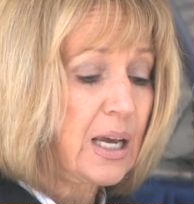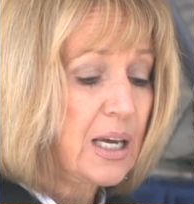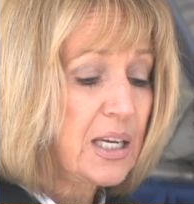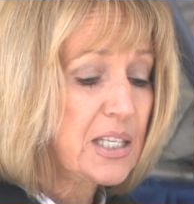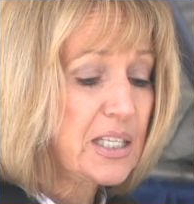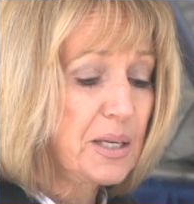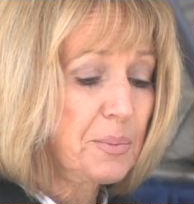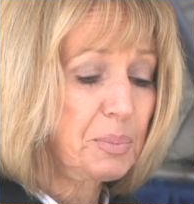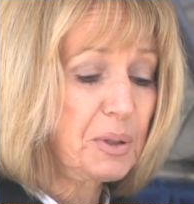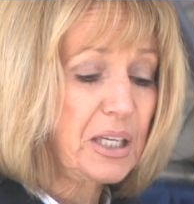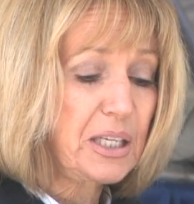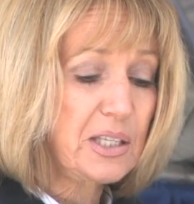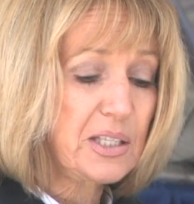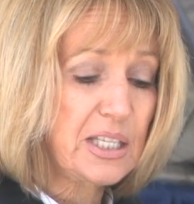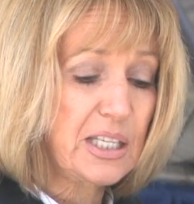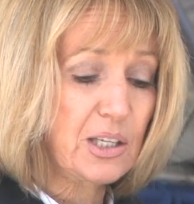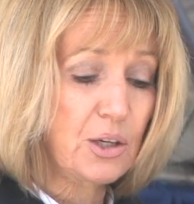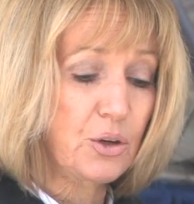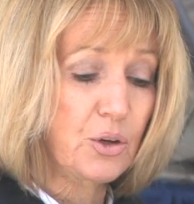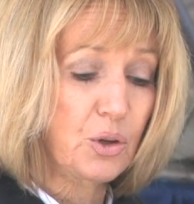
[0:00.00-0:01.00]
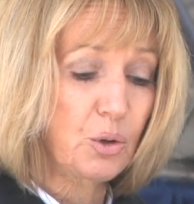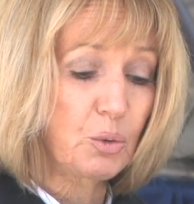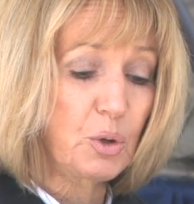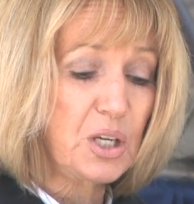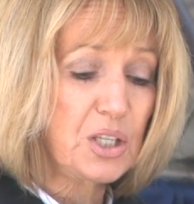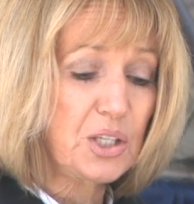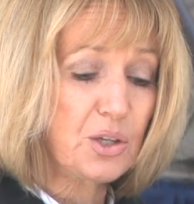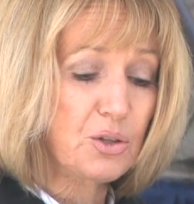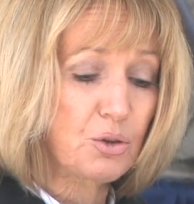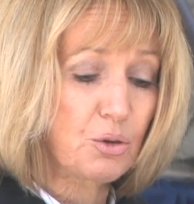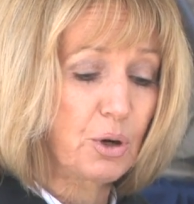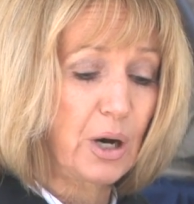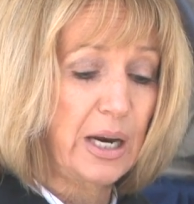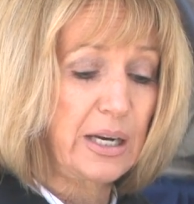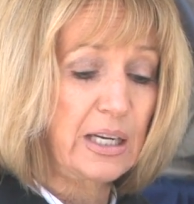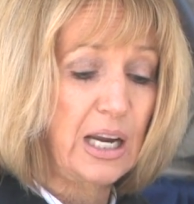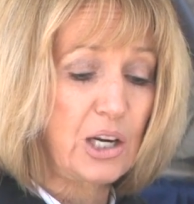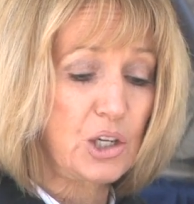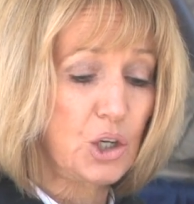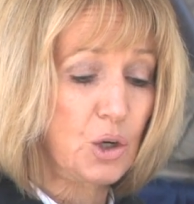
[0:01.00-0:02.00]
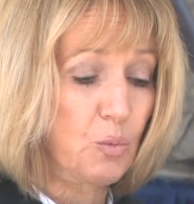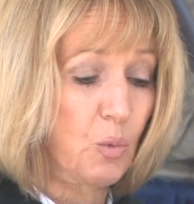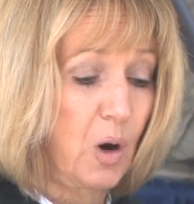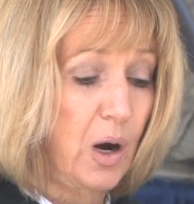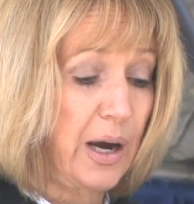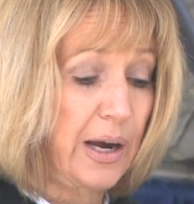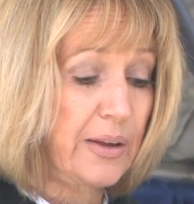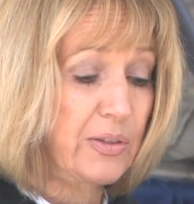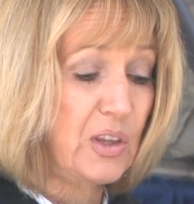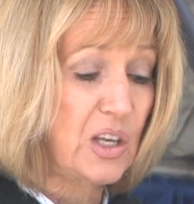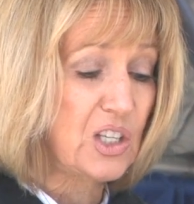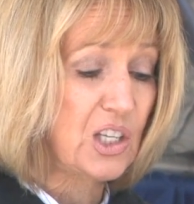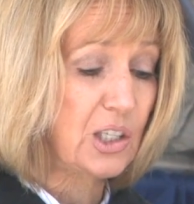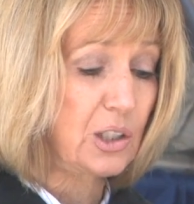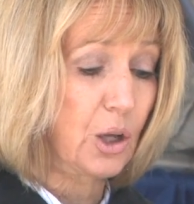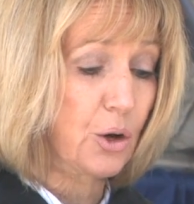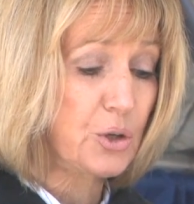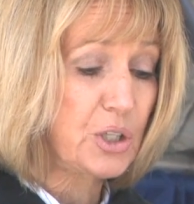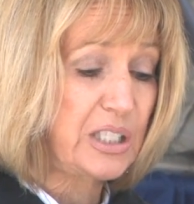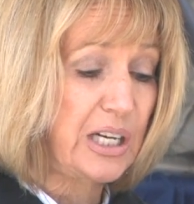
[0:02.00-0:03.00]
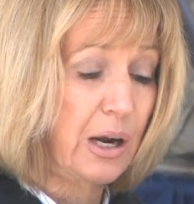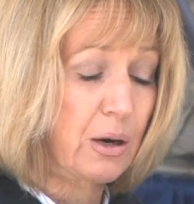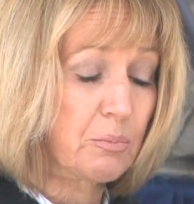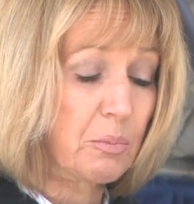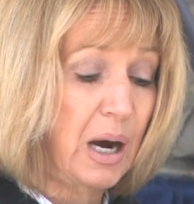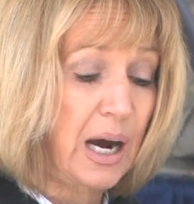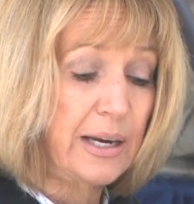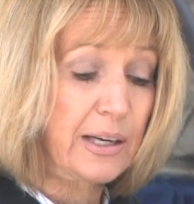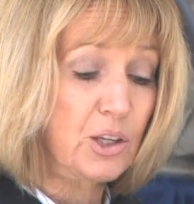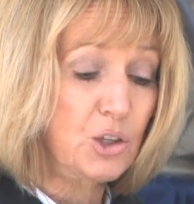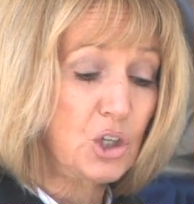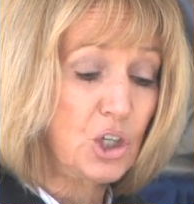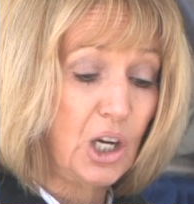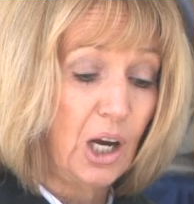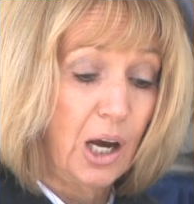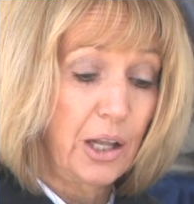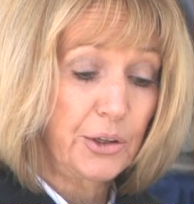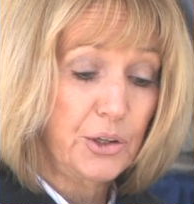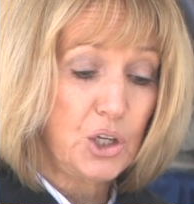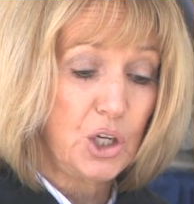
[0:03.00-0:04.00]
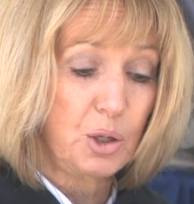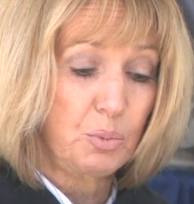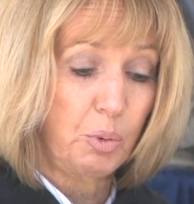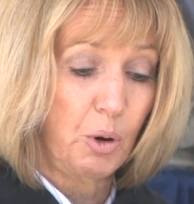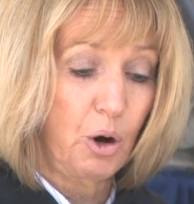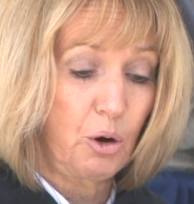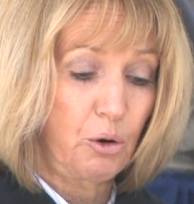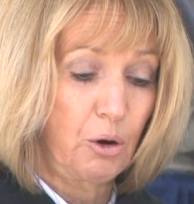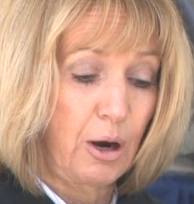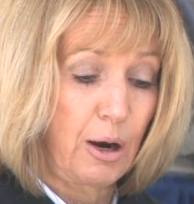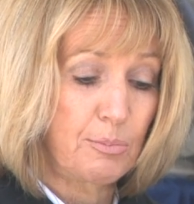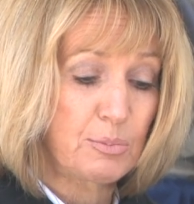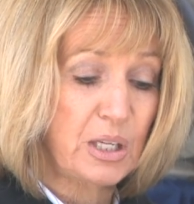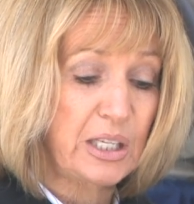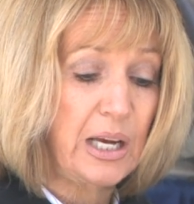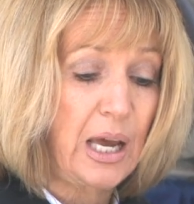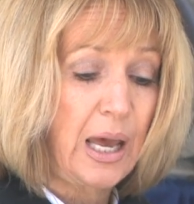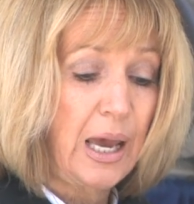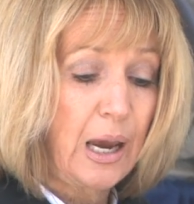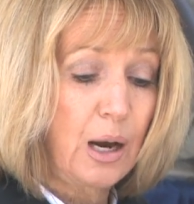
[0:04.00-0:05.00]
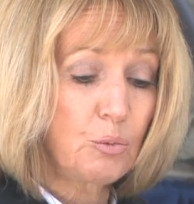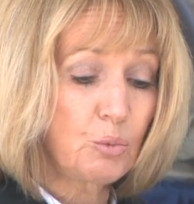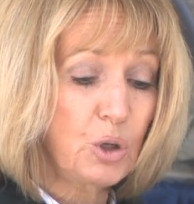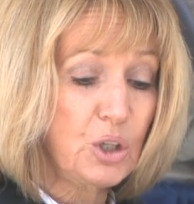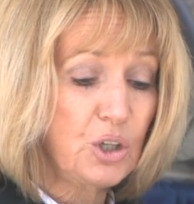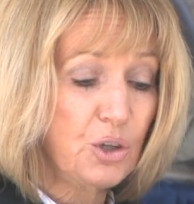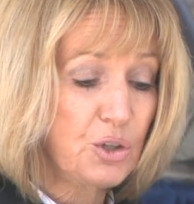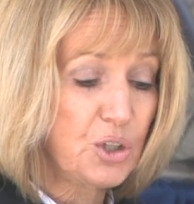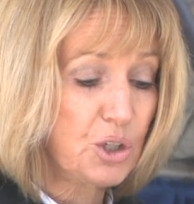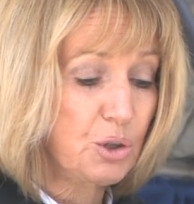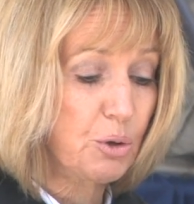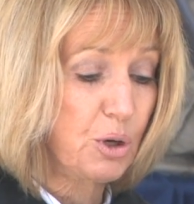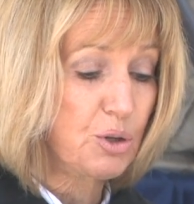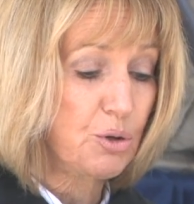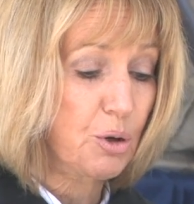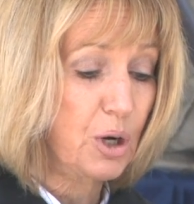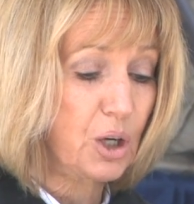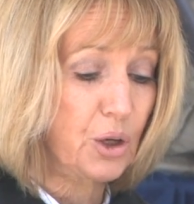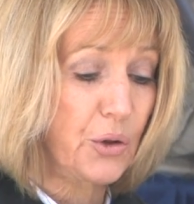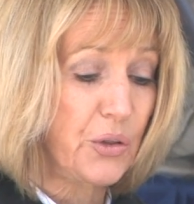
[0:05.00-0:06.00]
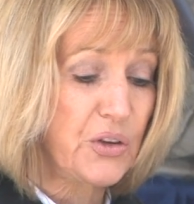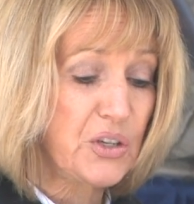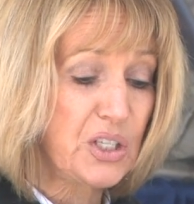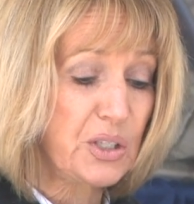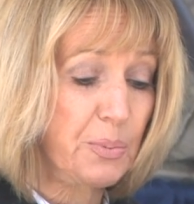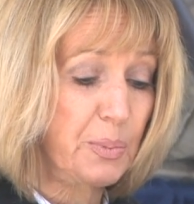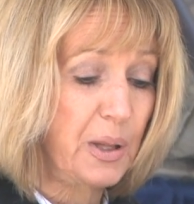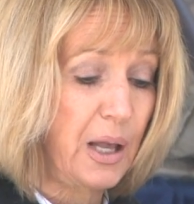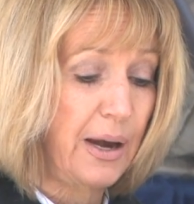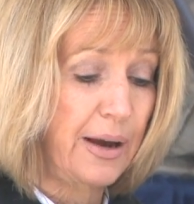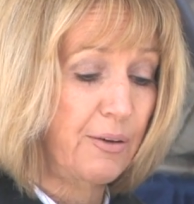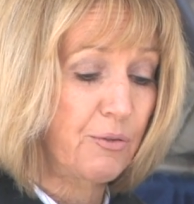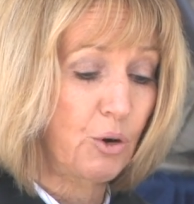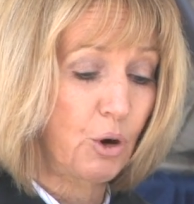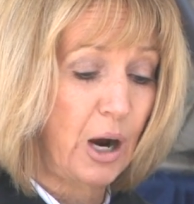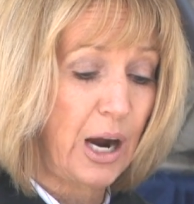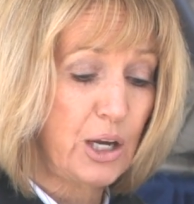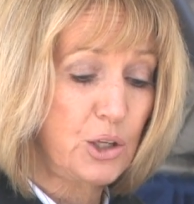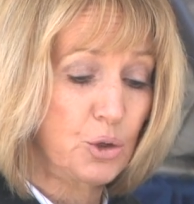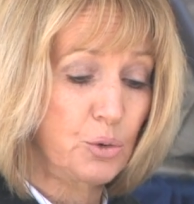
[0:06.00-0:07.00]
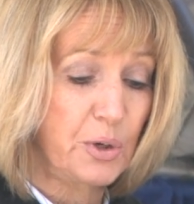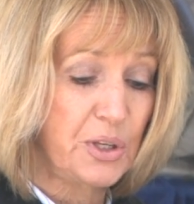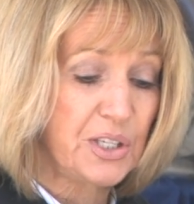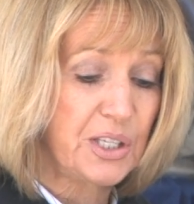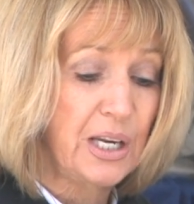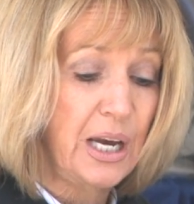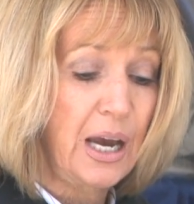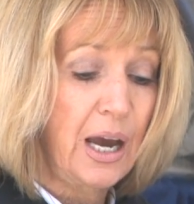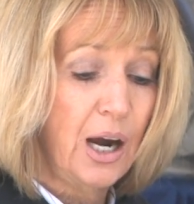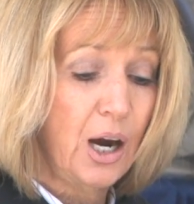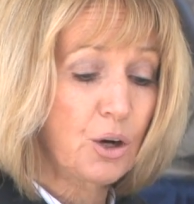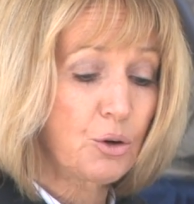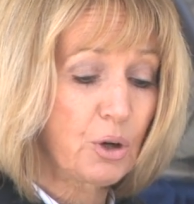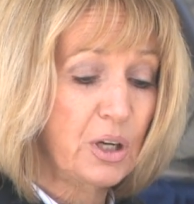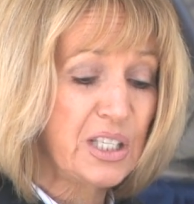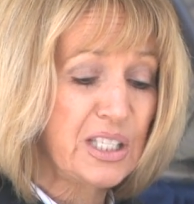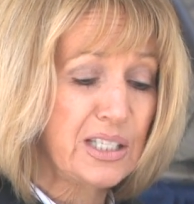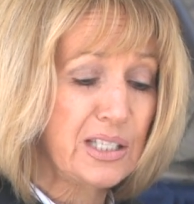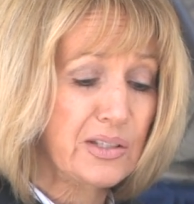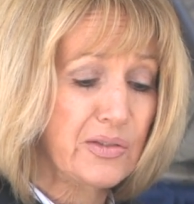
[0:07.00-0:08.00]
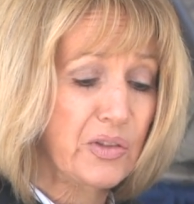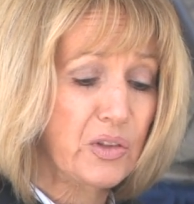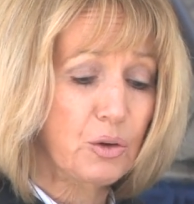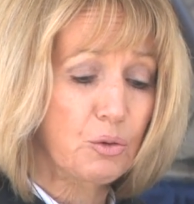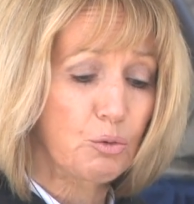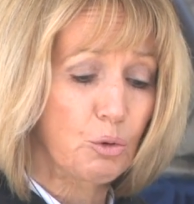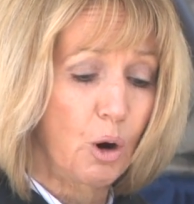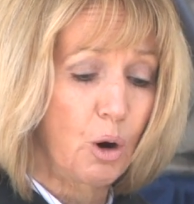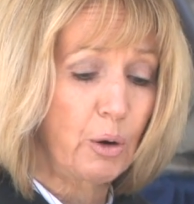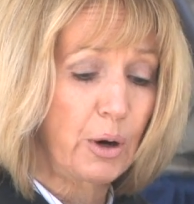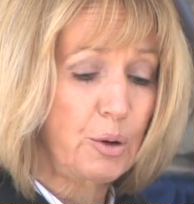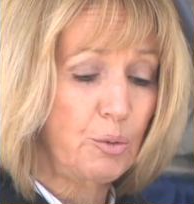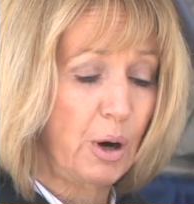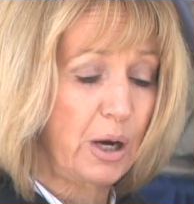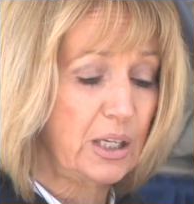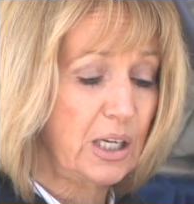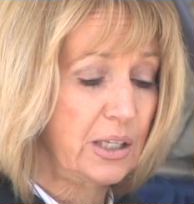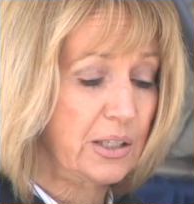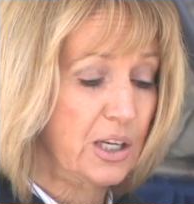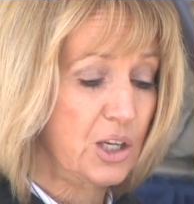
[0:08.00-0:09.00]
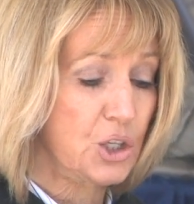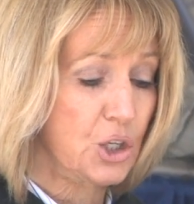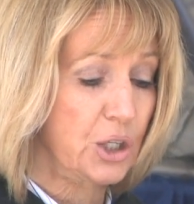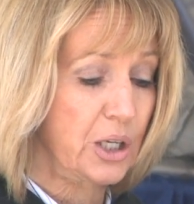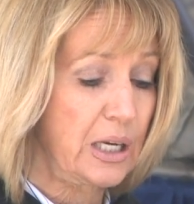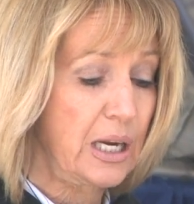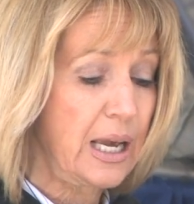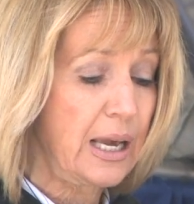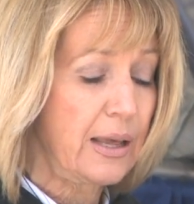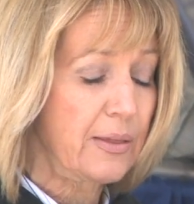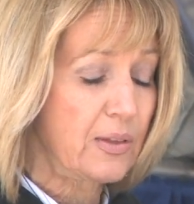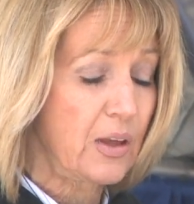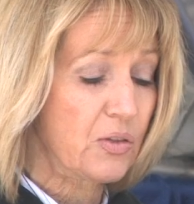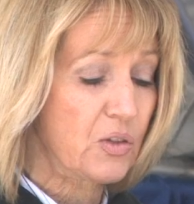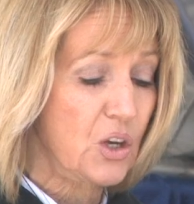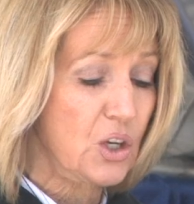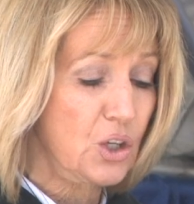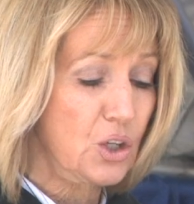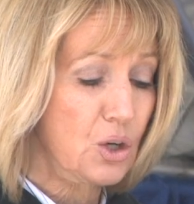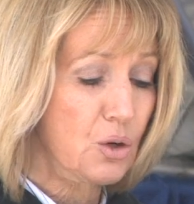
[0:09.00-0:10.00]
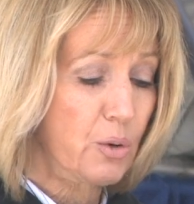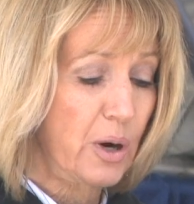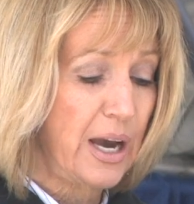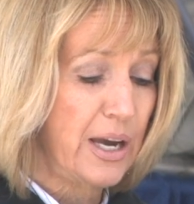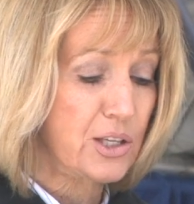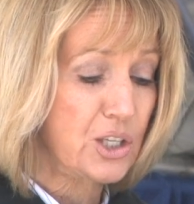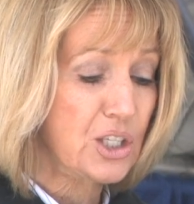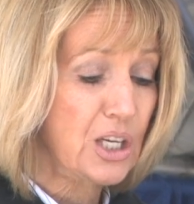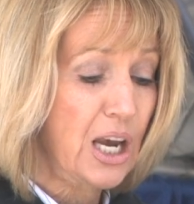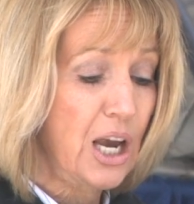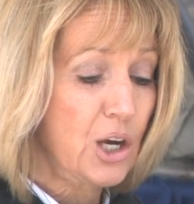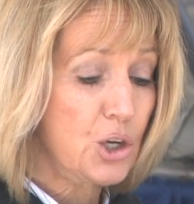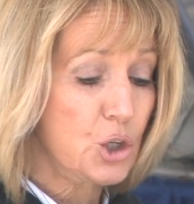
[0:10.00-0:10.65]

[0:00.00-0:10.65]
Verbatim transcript: Simply consider the recent trend nationwide that's closed down mining geology programs and reduced to a trickle the supply of graduates against the growing recognition that the U.S.